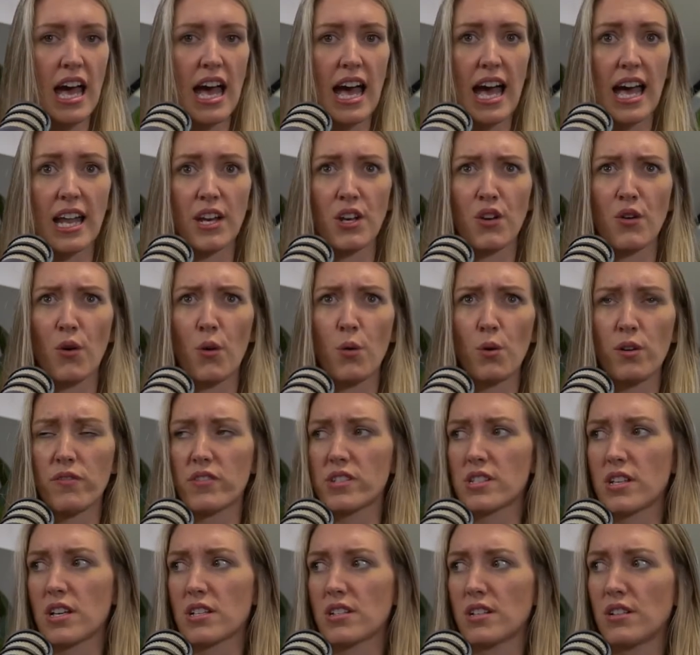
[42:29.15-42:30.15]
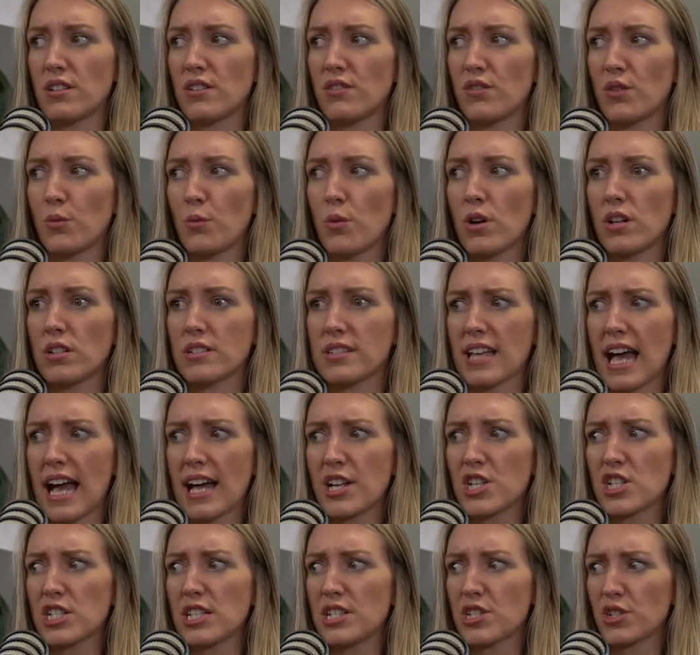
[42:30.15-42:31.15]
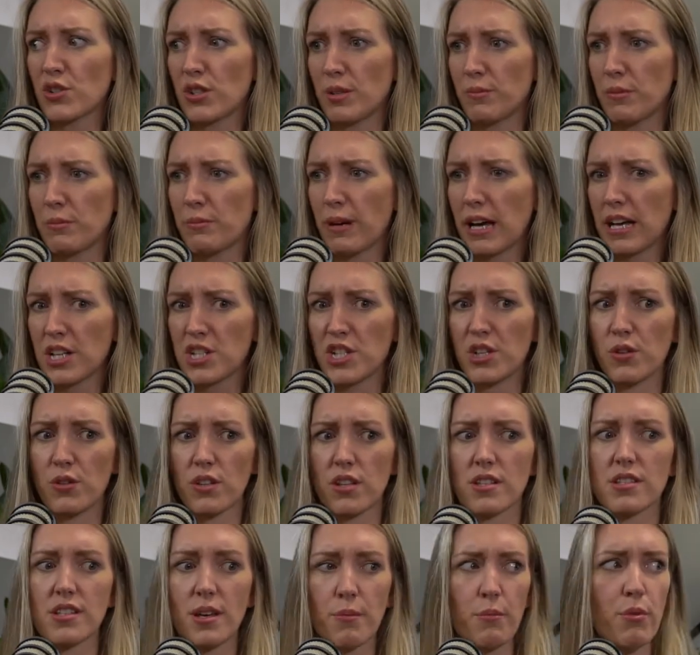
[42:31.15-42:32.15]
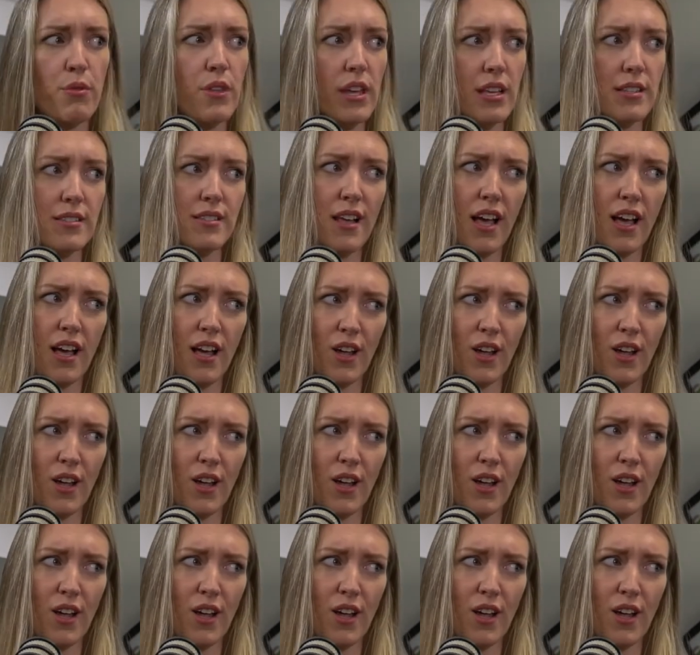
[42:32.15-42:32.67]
and all of a sudden the world's actually screaming back to you that something's